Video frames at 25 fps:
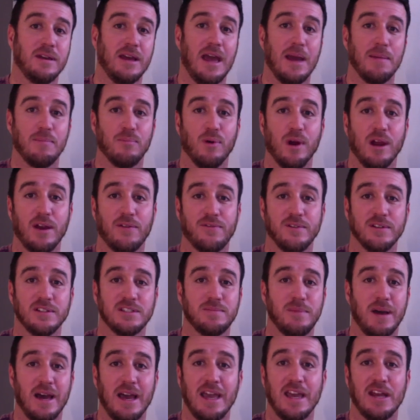At
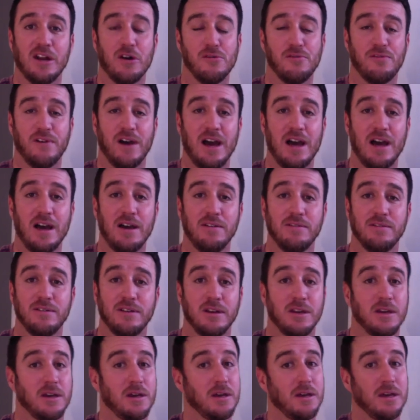breakfast by 8.05.
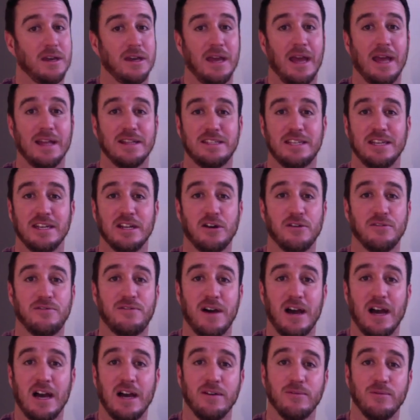At
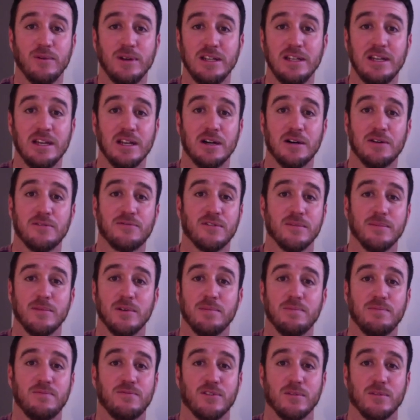10.05, we'd get up from the,